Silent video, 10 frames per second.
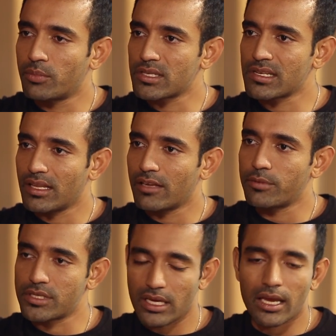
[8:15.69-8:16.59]
personal
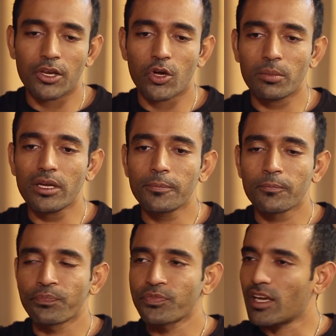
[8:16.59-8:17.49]
life was taking on me.
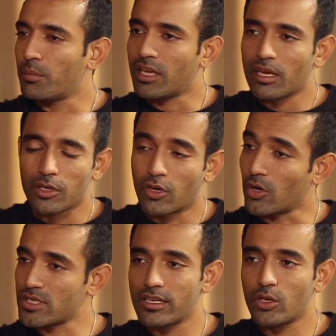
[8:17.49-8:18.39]
I became
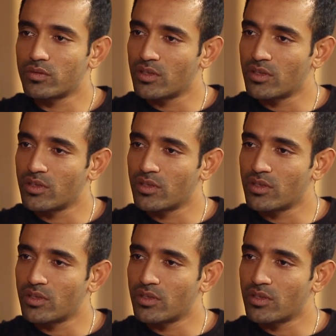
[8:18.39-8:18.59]
grossly